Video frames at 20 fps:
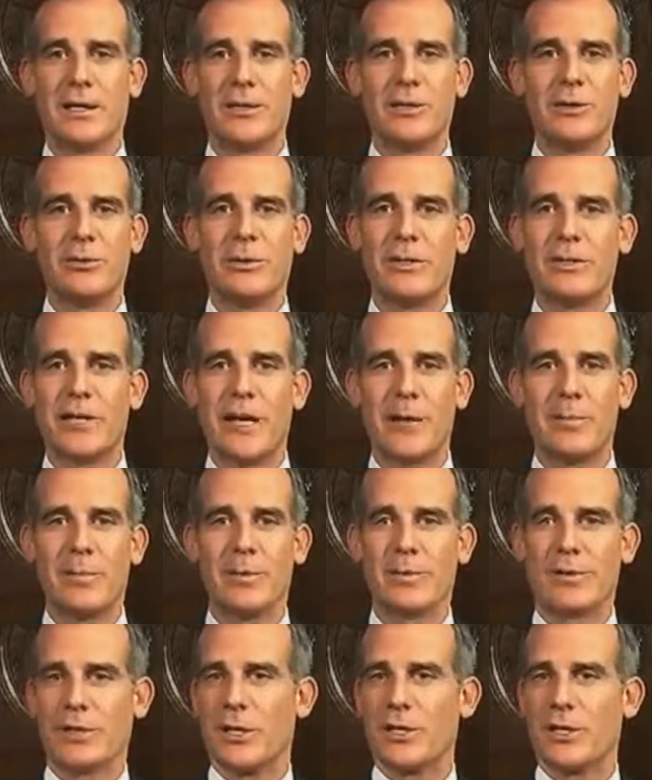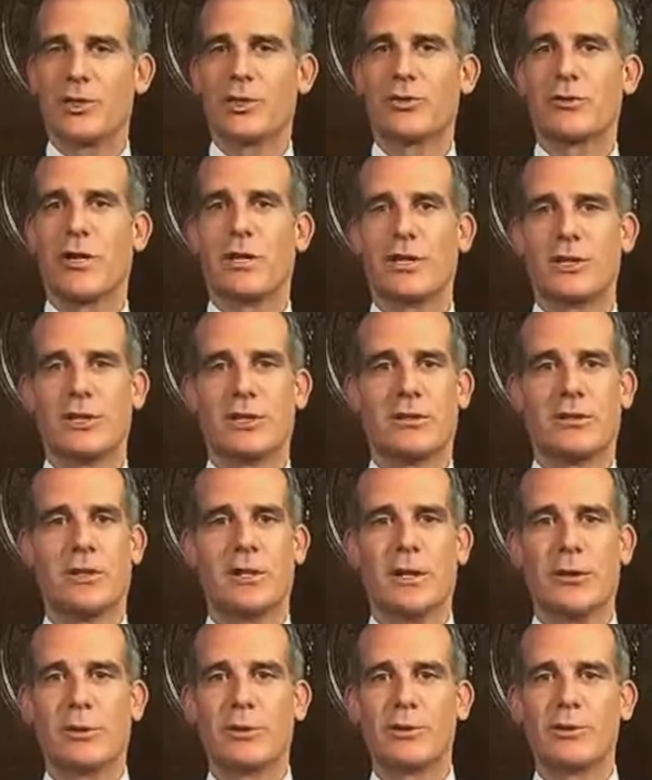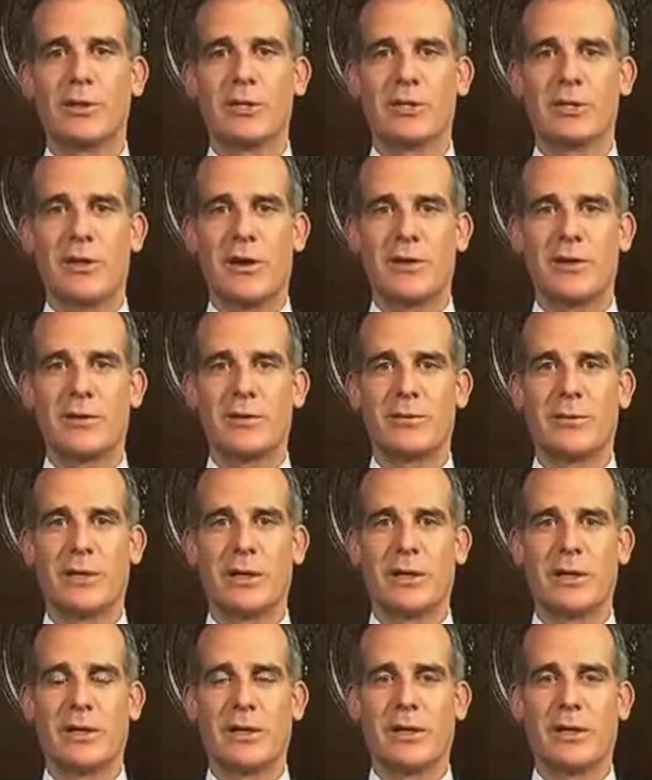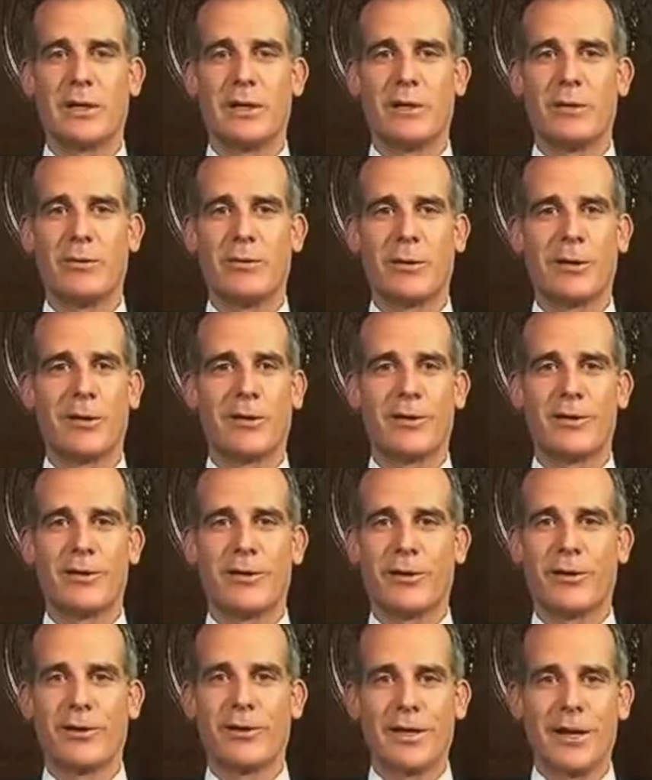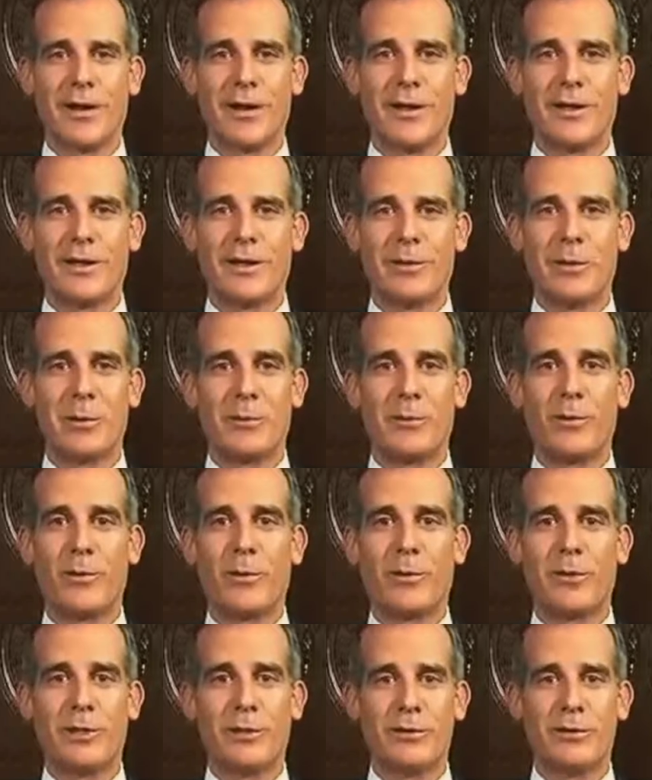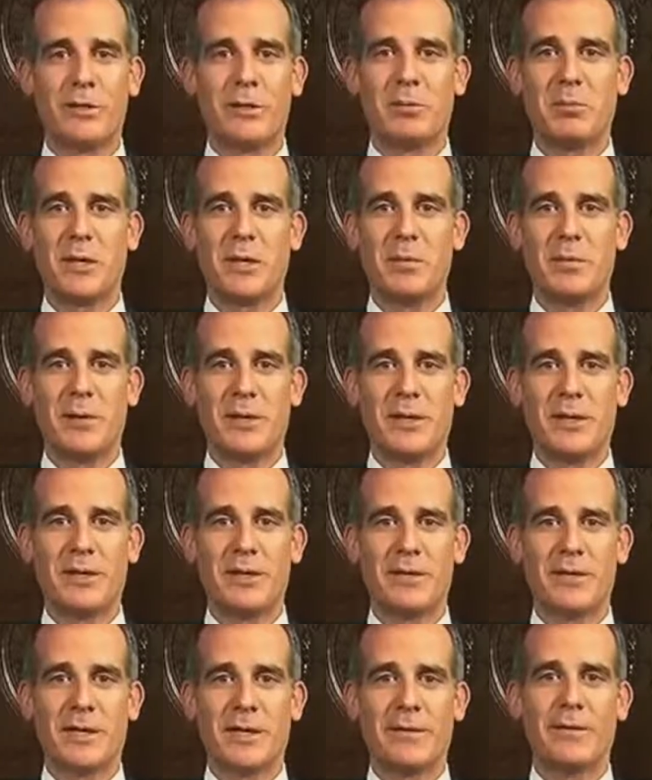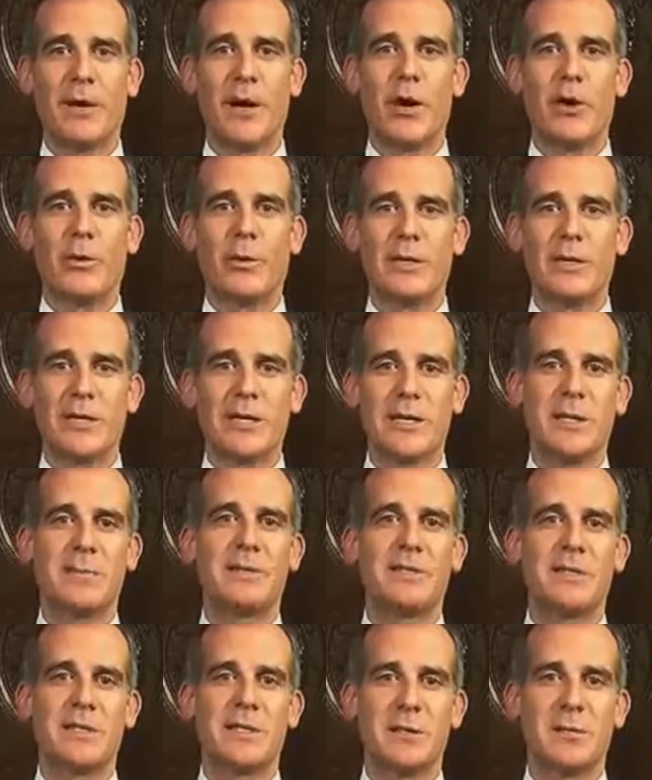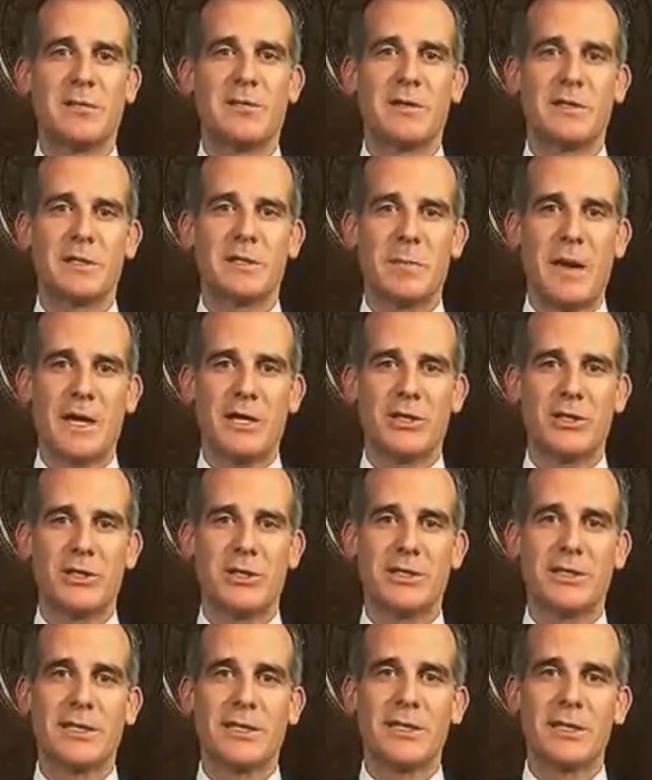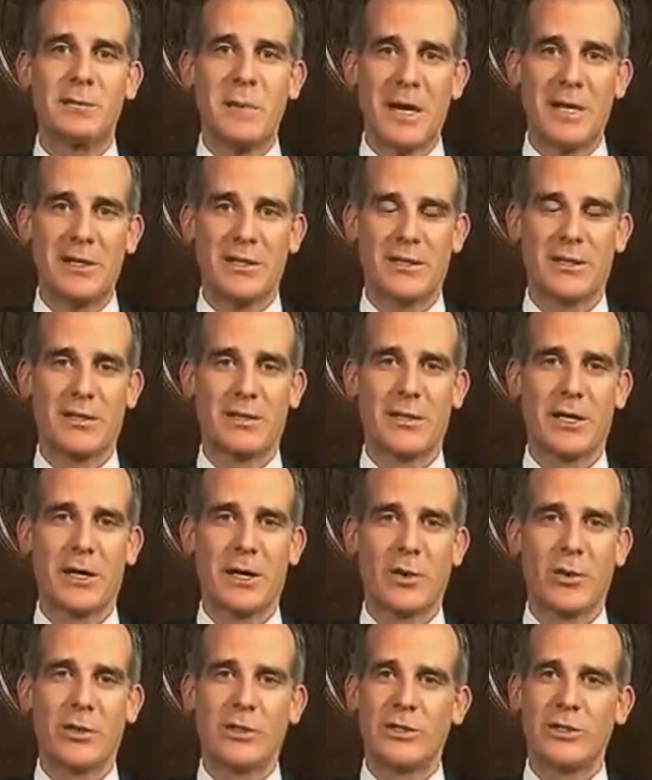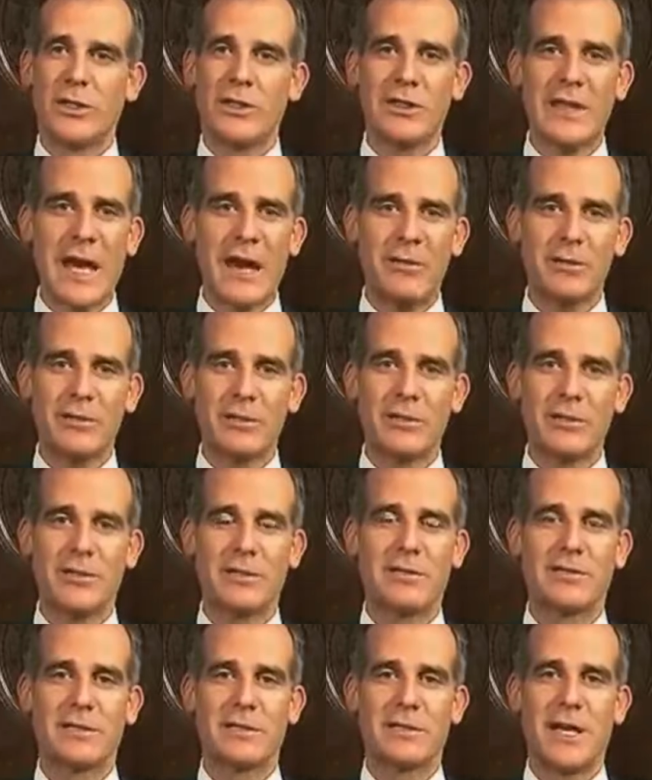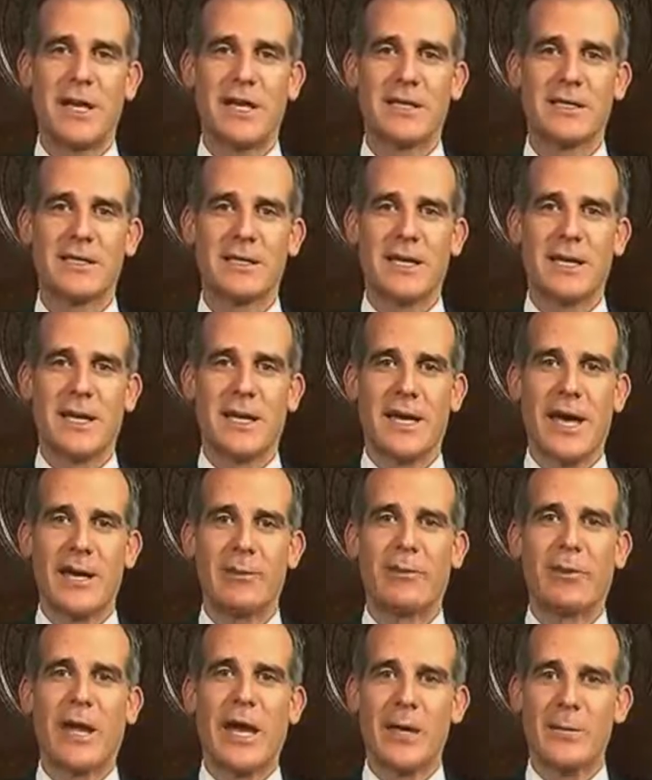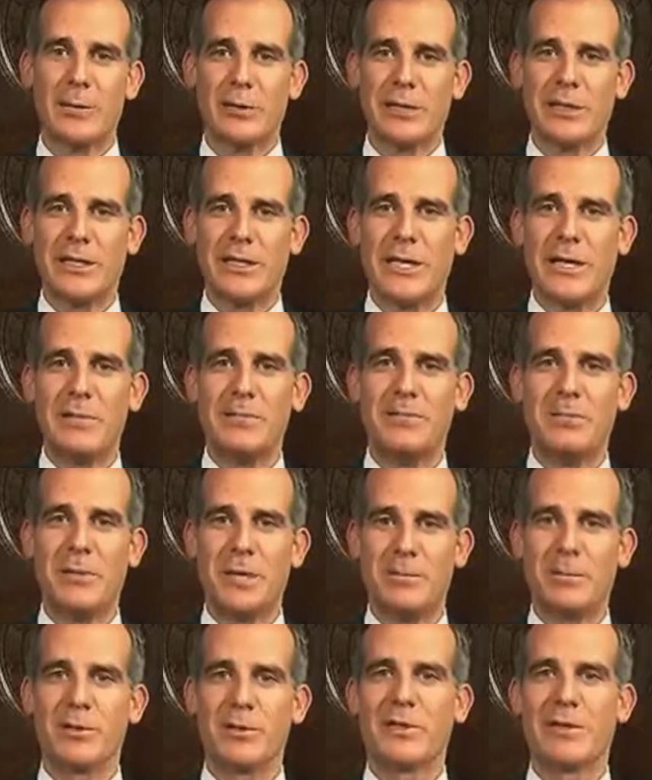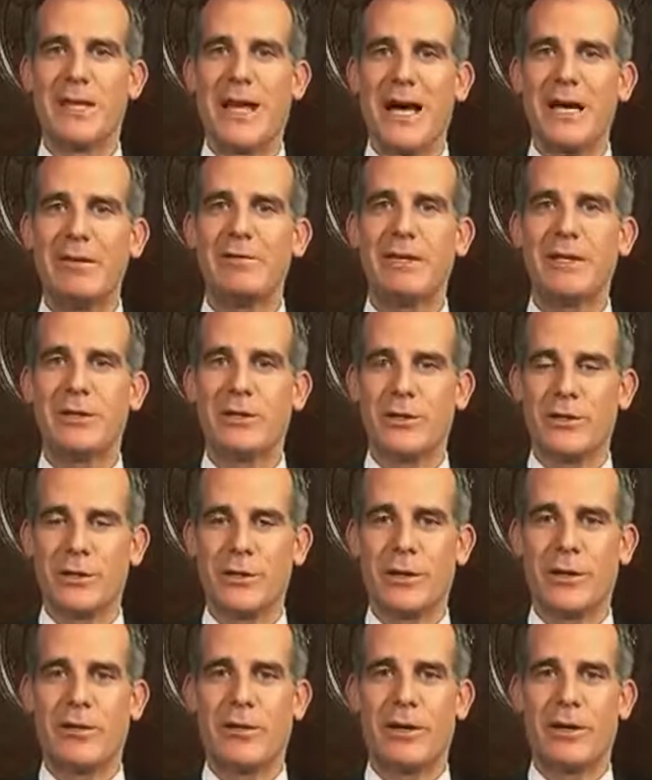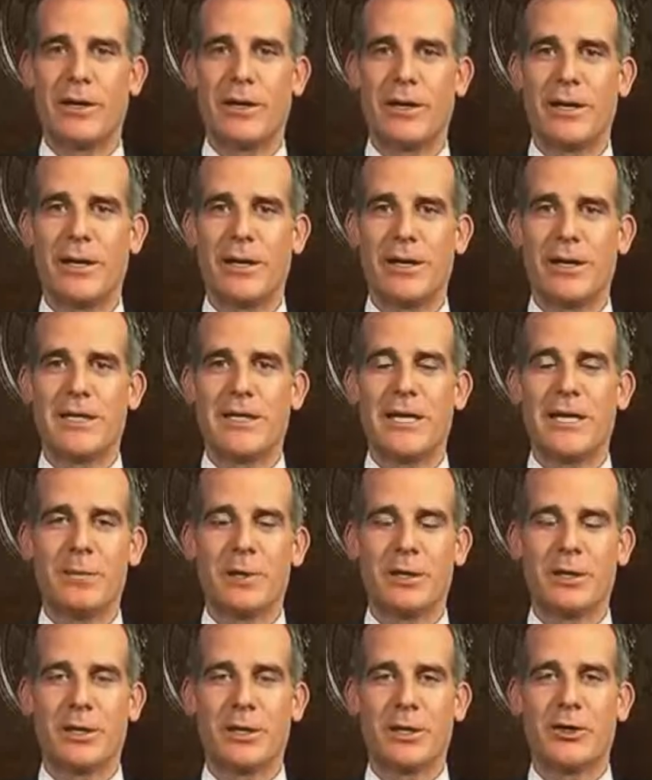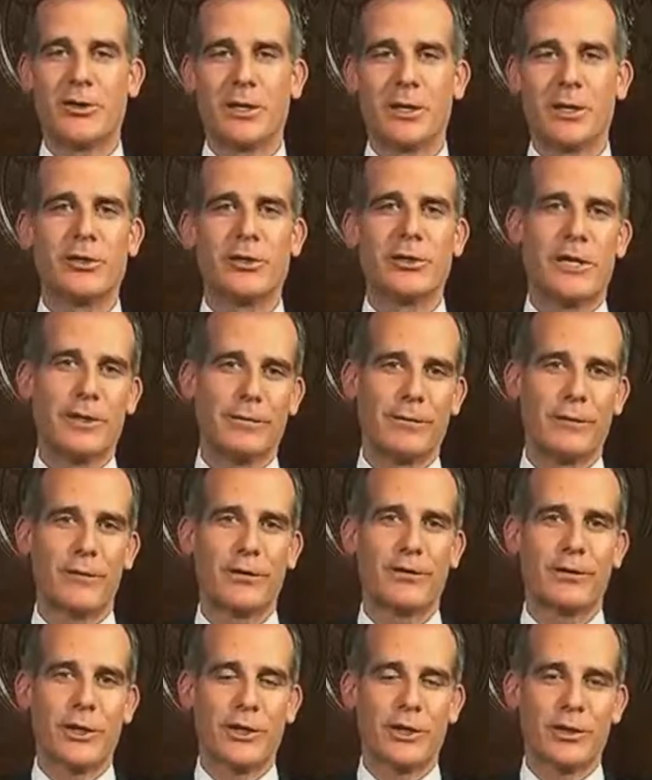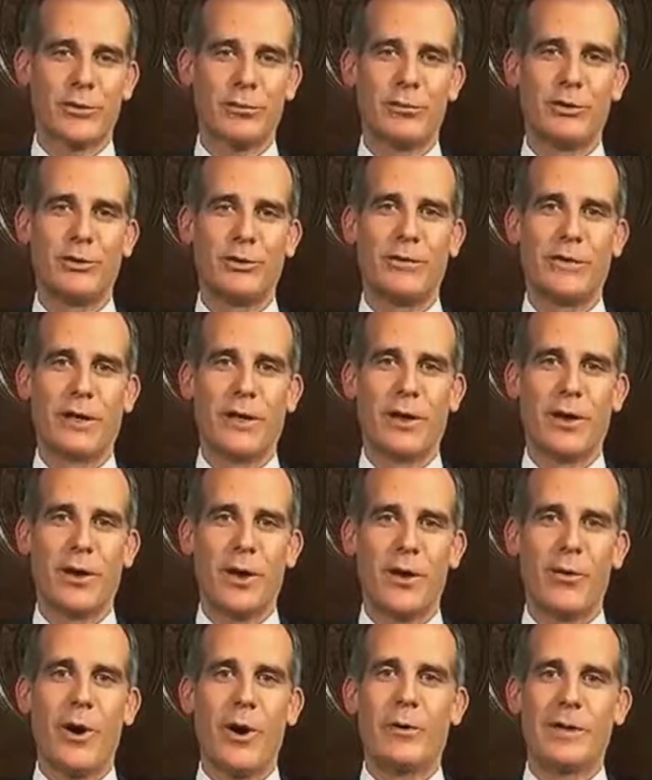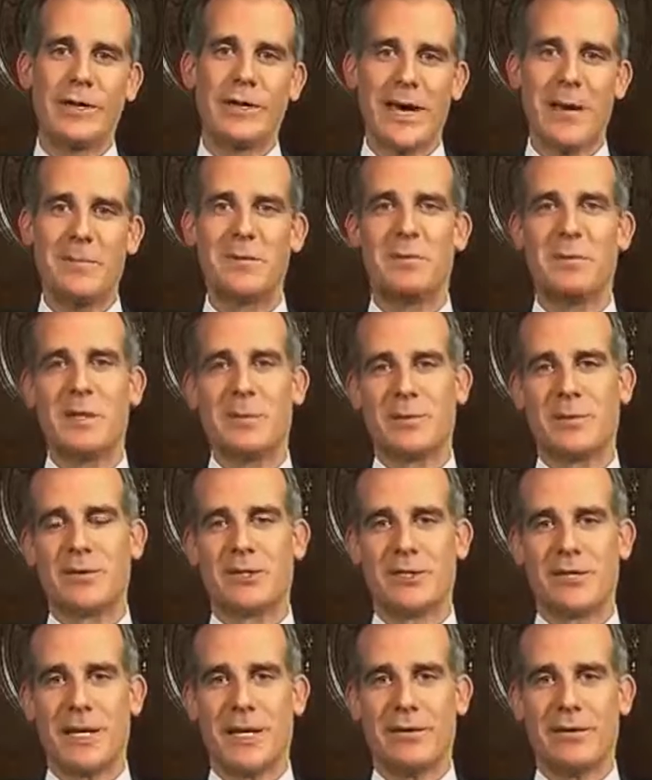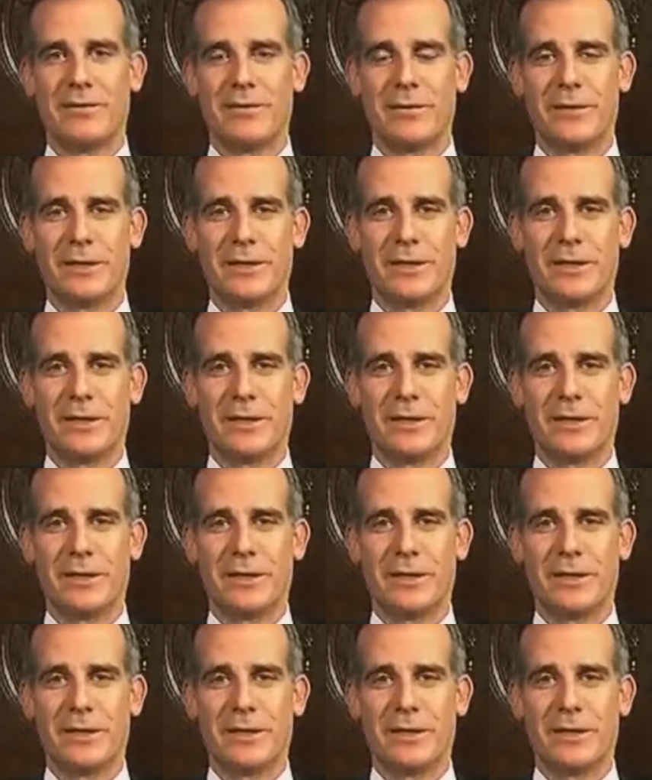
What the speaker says: 2 examples, construction, which we started with. When we learned early on that people weren't using PPE and stuff, we set up a system of inspections and inspectors, went to thousands of sites, and were able to keep people's livelihood going, keep critical infrastructure moving while we kept people safe.